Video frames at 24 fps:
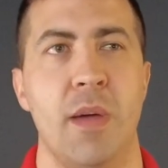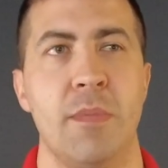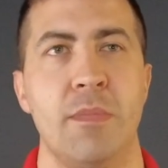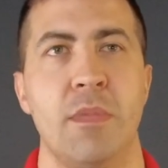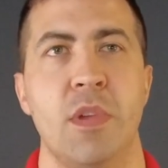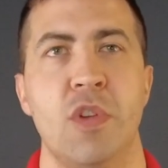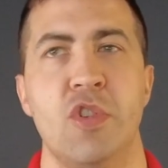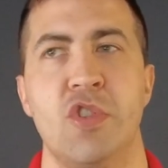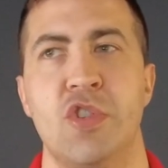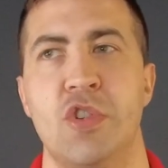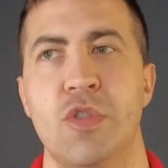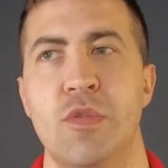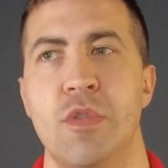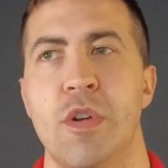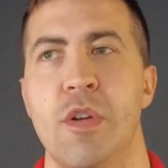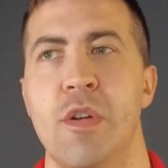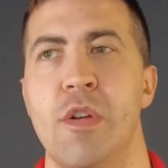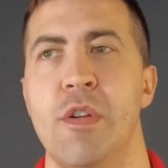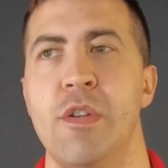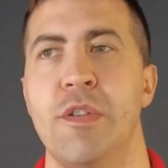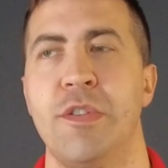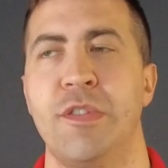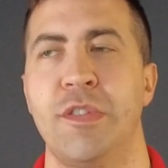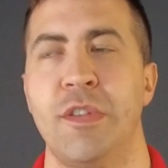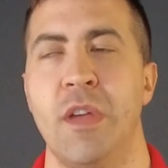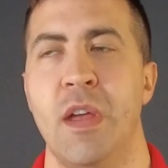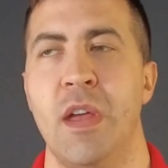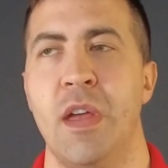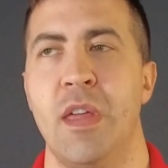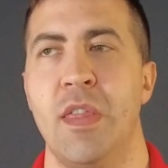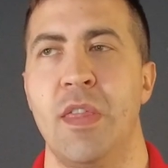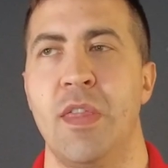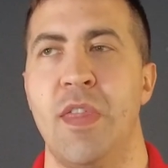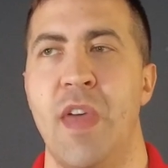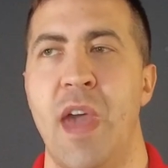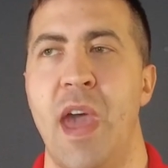shooters
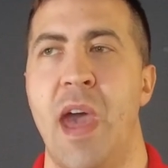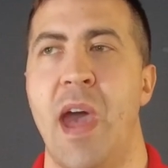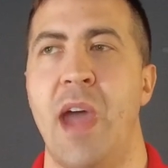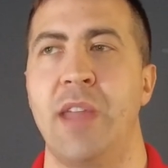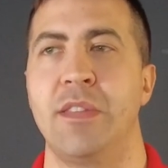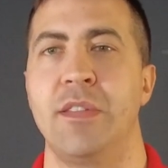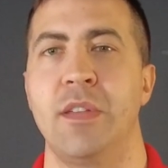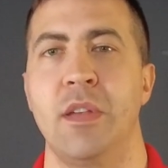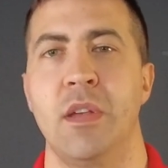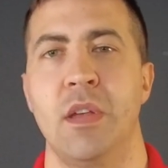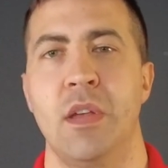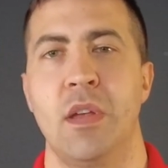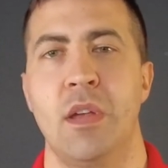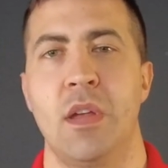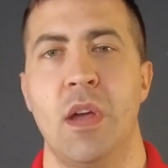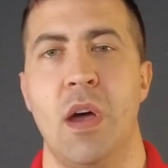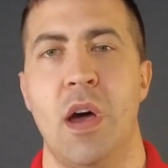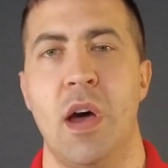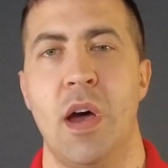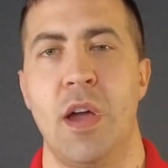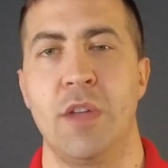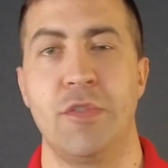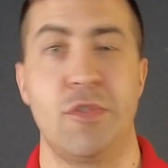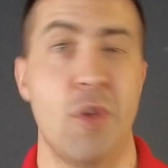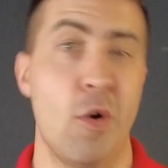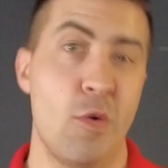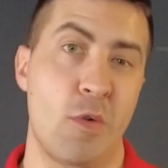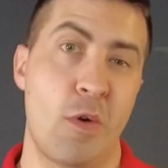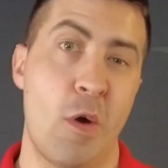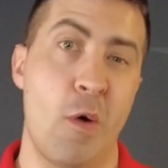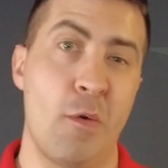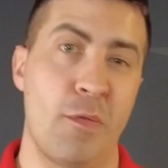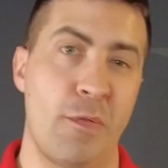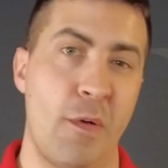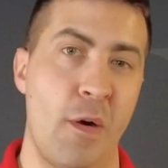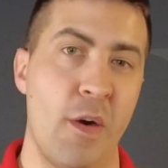that don't
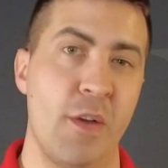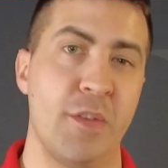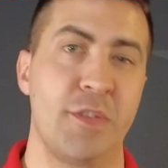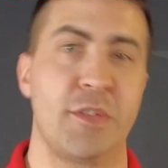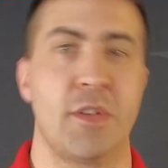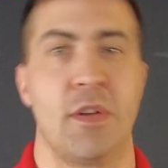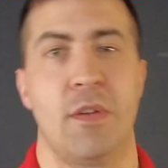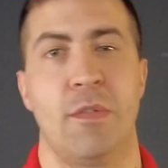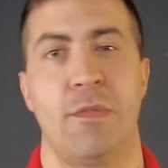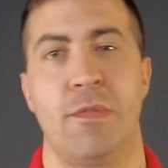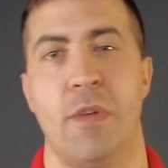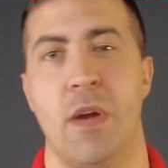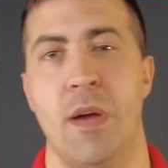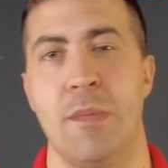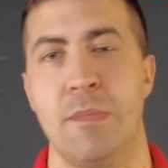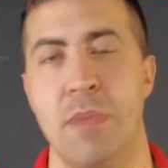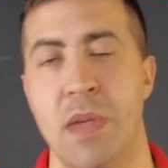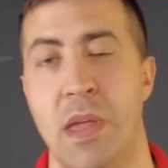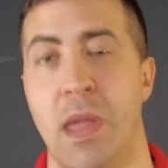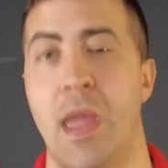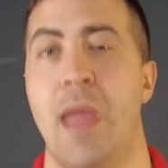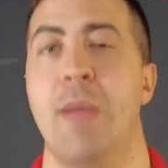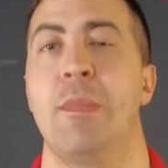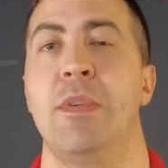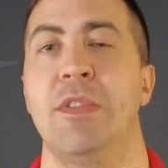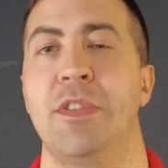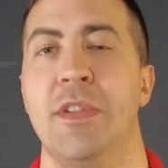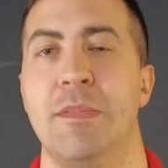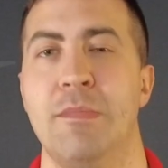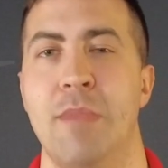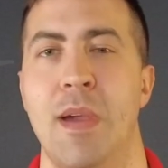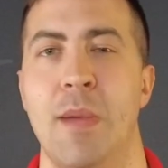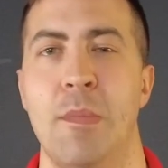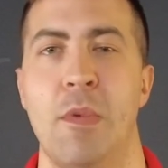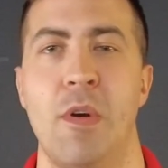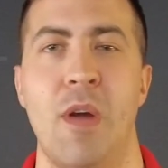go first from being able to
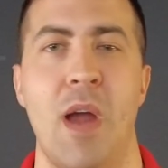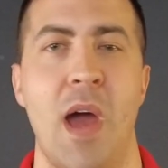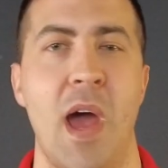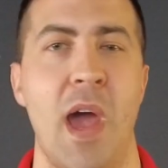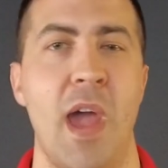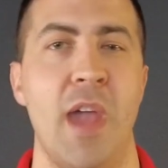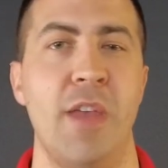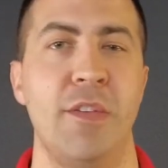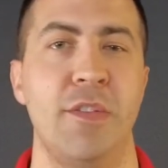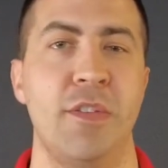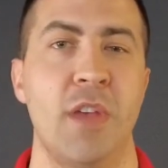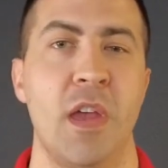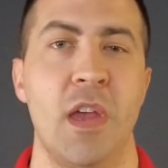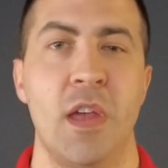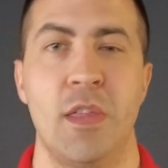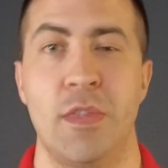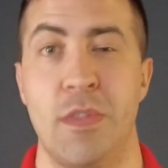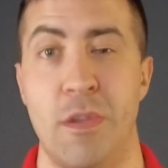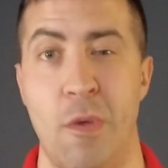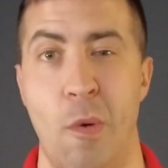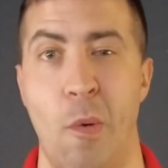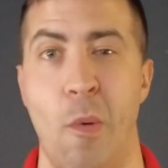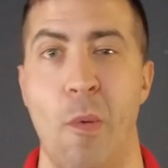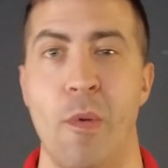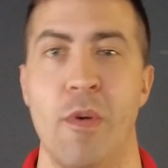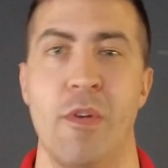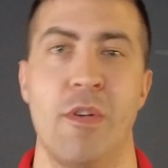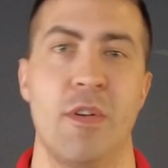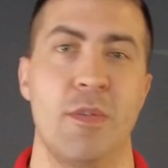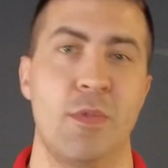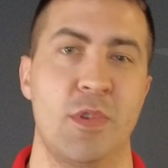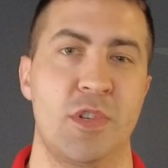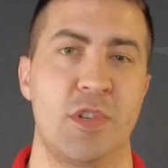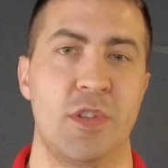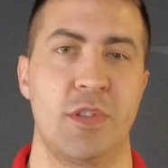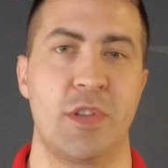memorize the order in
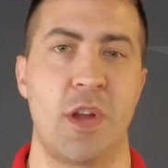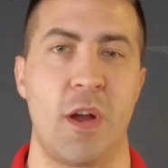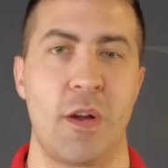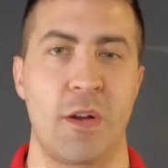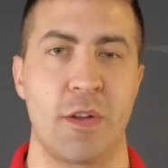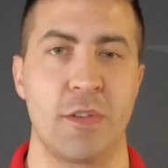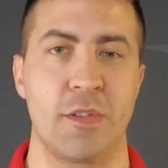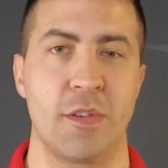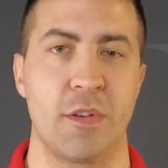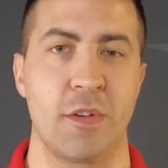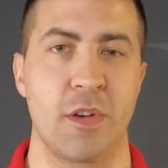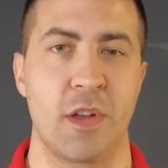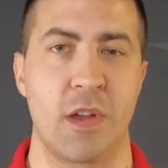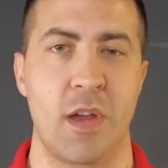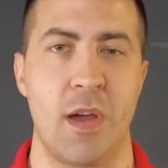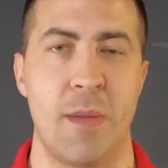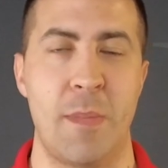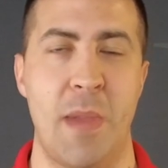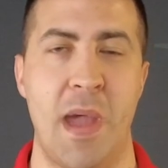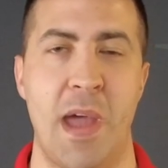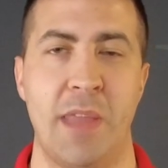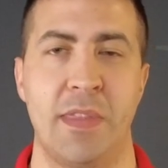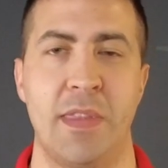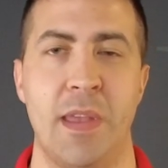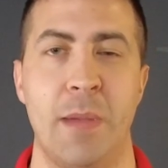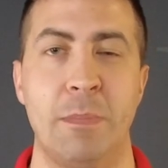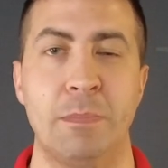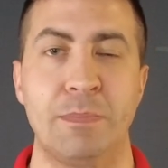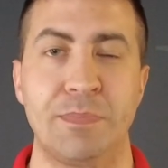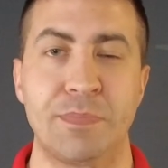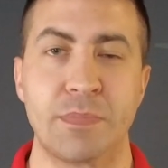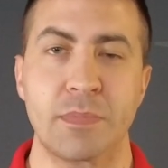which the targets are going to come at them.